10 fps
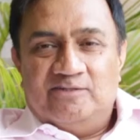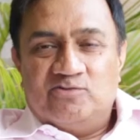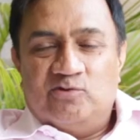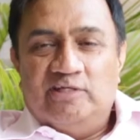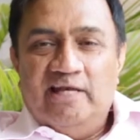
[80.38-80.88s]

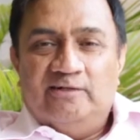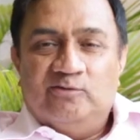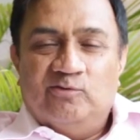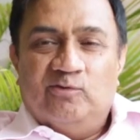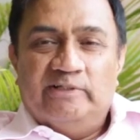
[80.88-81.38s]
So he had
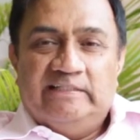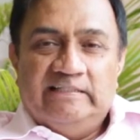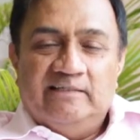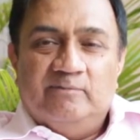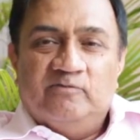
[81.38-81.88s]
to go
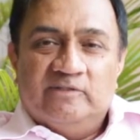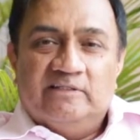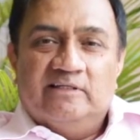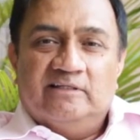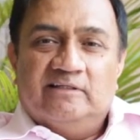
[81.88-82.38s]
deep
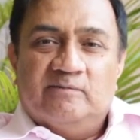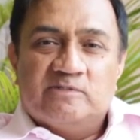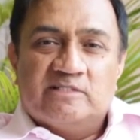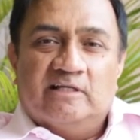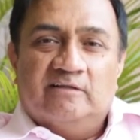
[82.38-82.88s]
within
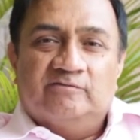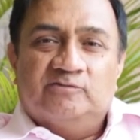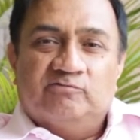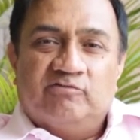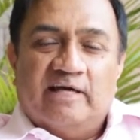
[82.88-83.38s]
himself
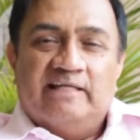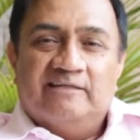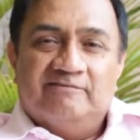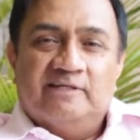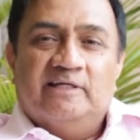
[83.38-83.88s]
to find
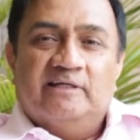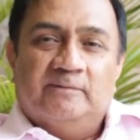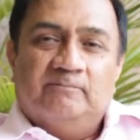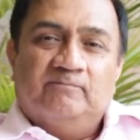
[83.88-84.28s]
a way